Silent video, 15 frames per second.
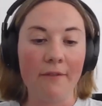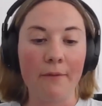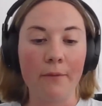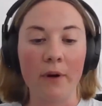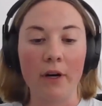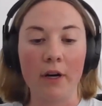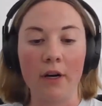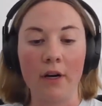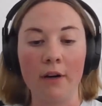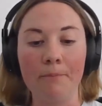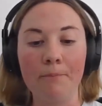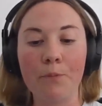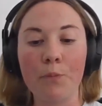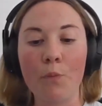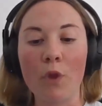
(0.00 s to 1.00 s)
If we're
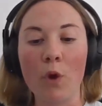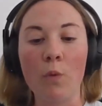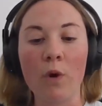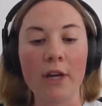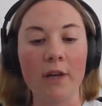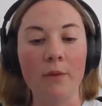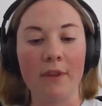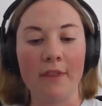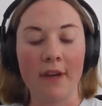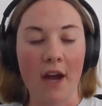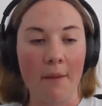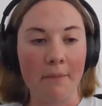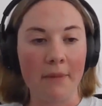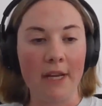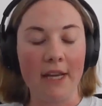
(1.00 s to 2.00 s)
working with a
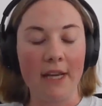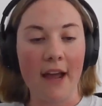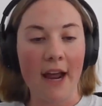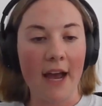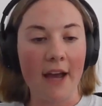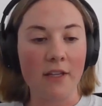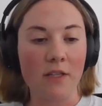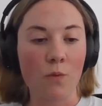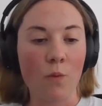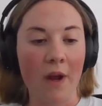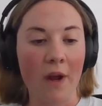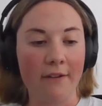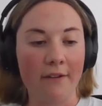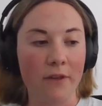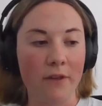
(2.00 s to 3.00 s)
company that has
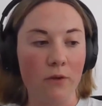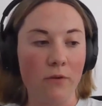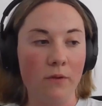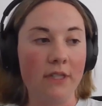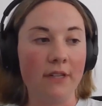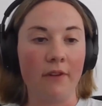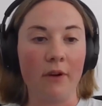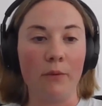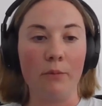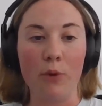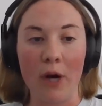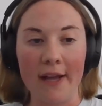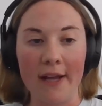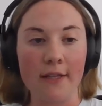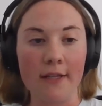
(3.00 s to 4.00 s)
quite a few different
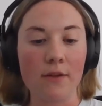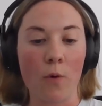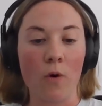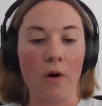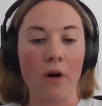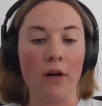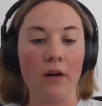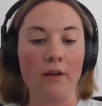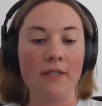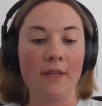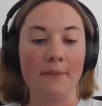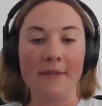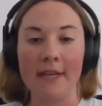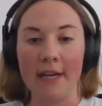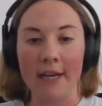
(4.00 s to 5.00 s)
brands or
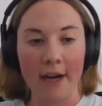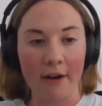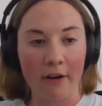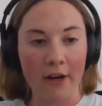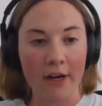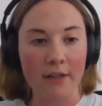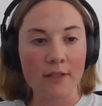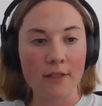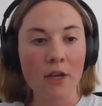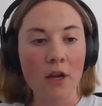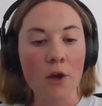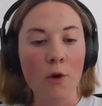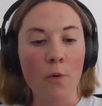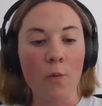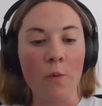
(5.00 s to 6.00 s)
subsidiaries,
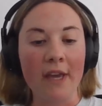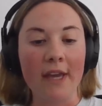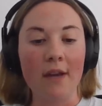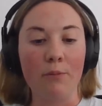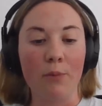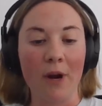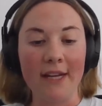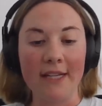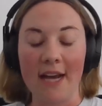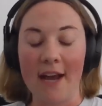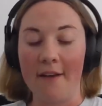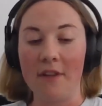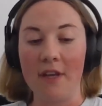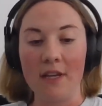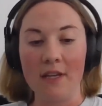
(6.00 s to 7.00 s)
we can break
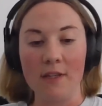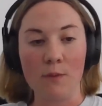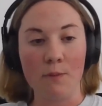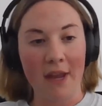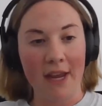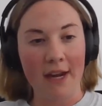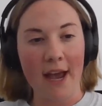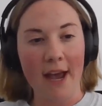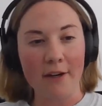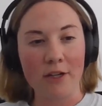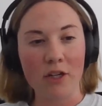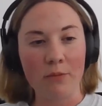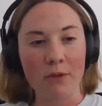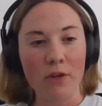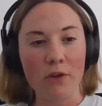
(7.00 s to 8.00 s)
down the ismain
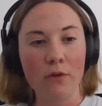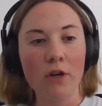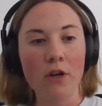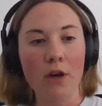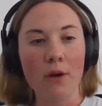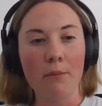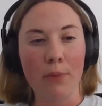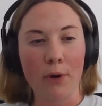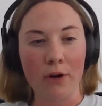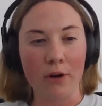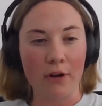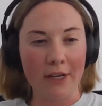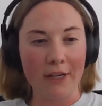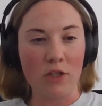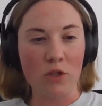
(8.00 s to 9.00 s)
attribute
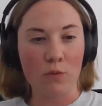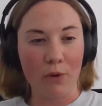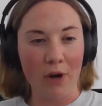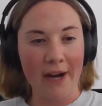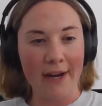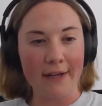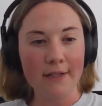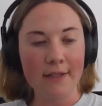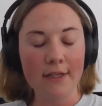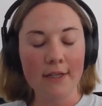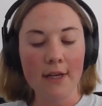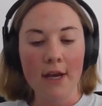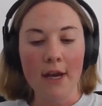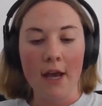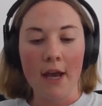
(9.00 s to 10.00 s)
per each brand
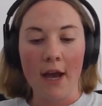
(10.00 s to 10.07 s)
